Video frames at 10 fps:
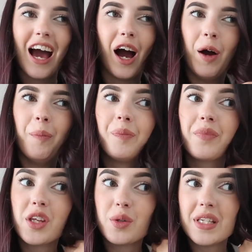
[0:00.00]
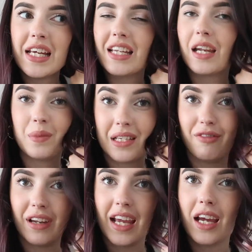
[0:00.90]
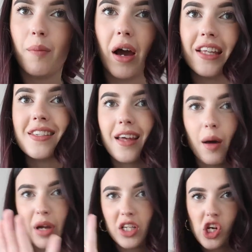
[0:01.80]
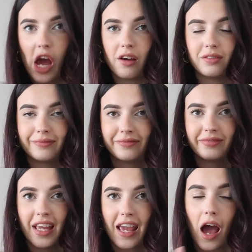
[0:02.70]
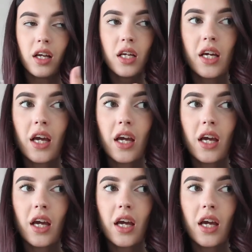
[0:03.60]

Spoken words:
So we did and it was lovely. I might insert a picture here.